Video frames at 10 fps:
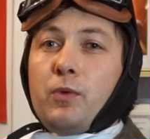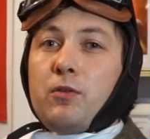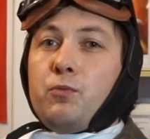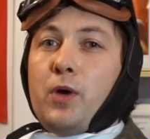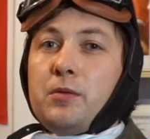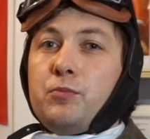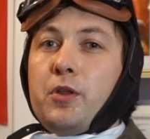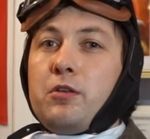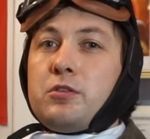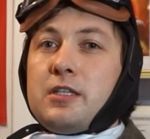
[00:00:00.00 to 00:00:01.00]
with the Wright
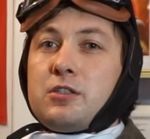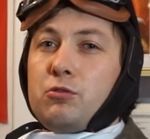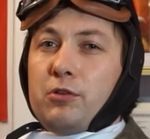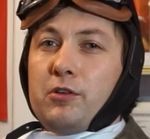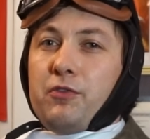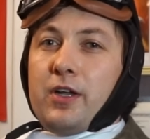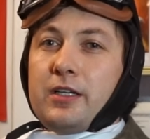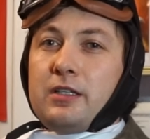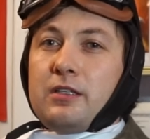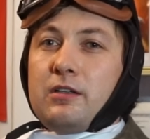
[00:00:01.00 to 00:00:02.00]
brothers' historic flight